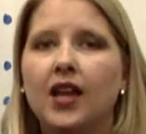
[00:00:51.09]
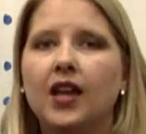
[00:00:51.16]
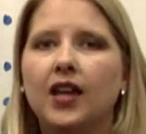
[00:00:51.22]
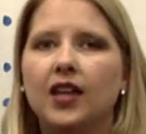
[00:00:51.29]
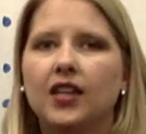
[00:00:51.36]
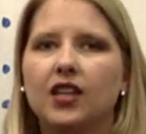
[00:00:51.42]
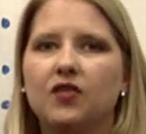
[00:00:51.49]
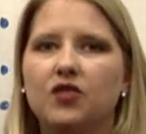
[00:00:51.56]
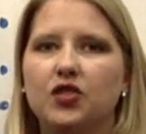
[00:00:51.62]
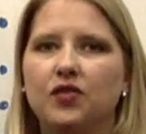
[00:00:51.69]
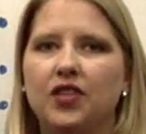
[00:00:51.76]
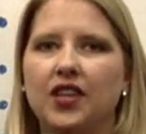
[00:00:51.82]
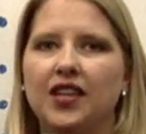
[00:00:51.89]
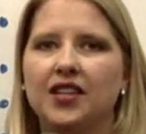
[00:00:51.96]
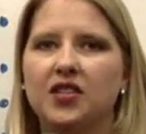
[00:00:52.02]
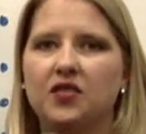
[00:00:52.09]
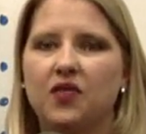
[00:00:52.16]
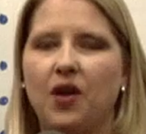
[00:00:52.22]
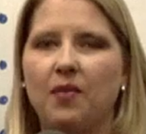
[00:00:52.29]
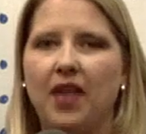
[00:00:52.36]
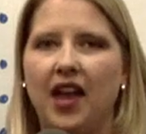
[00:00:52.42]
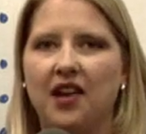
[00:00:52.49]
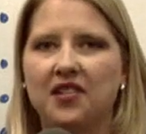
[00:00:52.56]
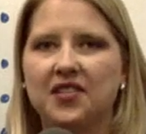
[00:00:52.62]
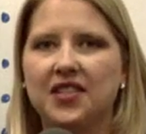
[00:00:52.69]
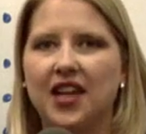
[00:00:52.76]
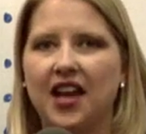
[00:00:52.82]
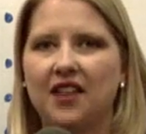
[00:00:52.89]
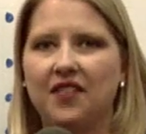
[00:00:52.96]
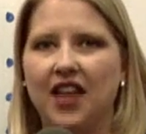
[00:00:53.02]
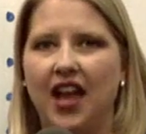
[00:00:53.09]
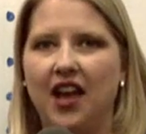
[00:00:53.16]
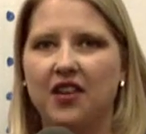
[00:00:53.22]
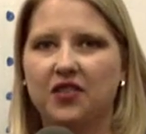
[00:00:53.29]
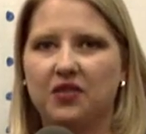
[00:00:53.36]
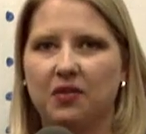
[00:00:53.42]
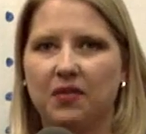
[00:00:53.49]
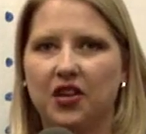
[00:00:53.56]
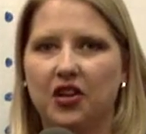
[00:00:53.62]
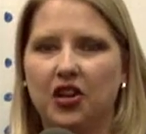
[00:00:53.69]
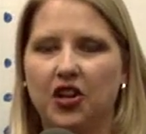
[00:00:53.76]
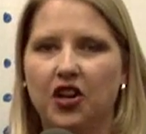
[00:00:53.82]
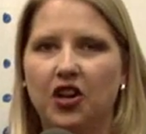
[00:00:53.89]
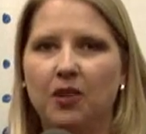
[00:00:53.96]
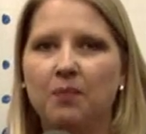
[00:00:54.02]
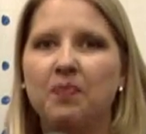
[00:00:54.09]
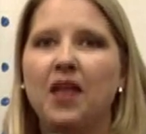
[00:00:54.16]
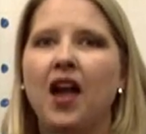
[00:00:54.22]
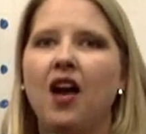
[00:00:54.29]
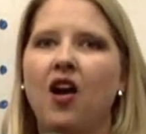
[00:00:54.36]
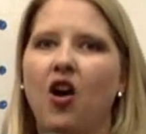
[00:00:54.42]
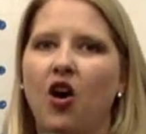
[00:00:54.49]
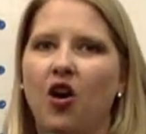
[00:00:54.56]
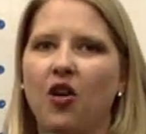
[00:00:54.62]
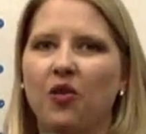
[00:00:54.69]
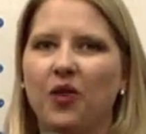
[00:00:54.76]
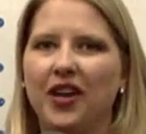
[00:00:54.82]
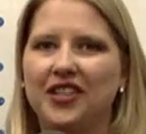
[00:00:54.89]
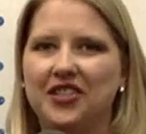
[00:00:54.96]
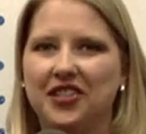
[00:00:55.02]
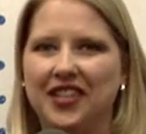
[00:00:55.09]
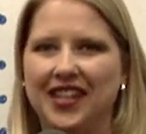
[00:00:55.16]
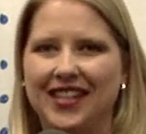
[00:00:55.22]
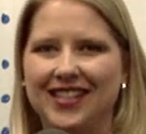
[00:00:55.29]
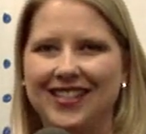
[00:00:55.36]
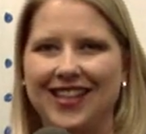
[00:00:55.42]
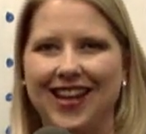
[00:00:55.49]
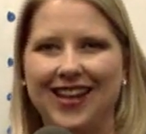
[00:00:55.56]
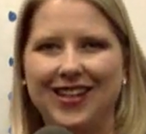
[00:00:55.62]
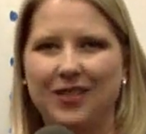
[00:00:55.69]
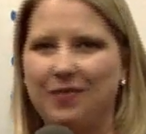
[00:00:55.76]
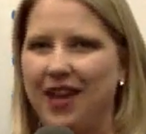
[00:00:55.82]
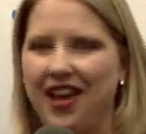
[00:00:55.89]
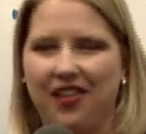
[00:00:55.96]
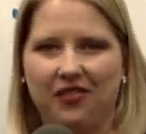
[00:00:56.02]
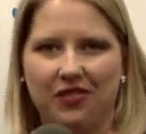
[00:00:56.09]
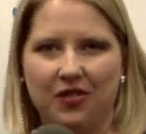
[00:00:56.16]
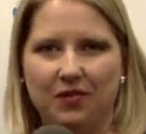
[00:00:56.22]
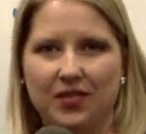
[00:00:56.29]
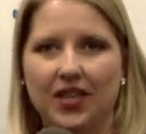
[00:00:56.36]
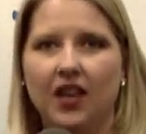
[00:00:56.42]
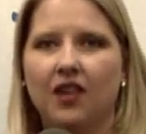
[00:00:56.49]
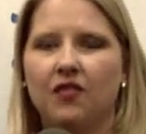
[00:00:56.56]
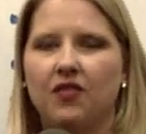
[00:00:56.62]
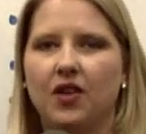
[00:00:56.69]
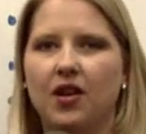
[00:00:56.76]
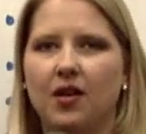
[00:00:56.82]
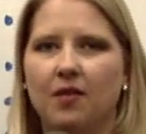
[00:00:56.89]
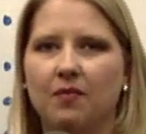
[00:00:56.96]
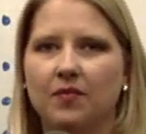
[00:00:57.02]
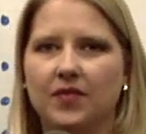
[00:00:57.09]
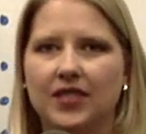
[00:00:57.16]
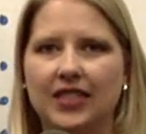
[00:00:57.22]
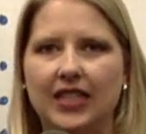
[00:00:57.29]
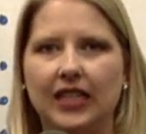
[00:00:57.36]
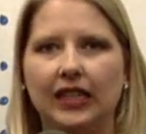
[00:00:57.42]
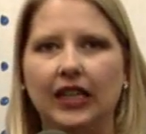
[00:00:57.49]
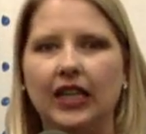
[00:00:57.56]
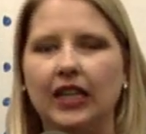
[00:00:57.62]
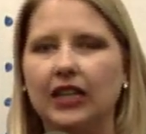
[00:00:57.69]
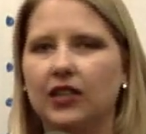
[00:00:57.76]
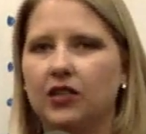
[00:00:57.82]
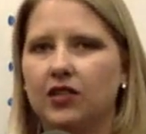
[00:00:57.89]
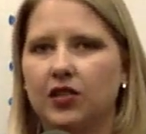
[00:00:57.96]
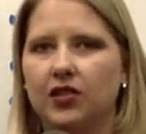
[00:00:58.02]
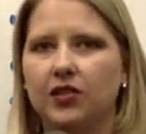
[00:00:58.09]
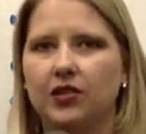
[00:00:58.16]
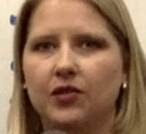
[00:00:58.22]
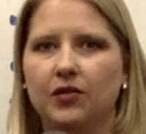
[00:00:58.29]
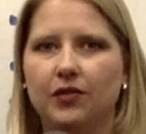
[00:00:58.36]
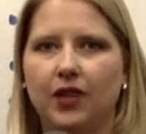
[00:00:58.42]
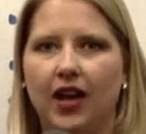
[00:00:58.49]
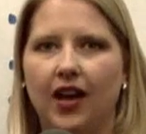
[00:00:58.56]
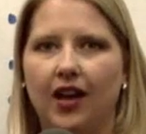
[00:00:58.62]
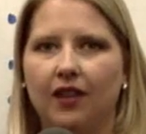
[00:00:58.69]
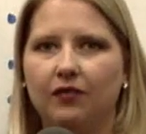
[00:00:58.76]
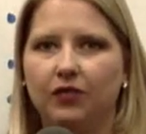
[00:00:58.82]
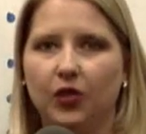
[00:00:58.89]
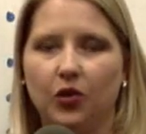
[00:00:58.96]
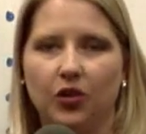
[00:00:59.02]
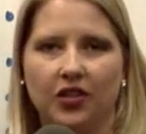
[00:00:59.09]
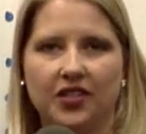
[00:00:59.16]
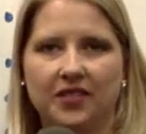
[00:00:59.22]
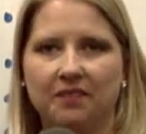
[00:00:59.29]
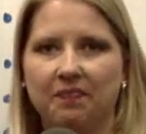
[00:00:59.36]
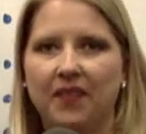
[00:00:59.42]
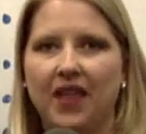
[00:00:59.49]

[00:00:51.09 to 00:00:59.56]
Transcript: It gives you things from the outside of the house, from the curb, all the way to the inside of the bathrooms, from ceiling to floors.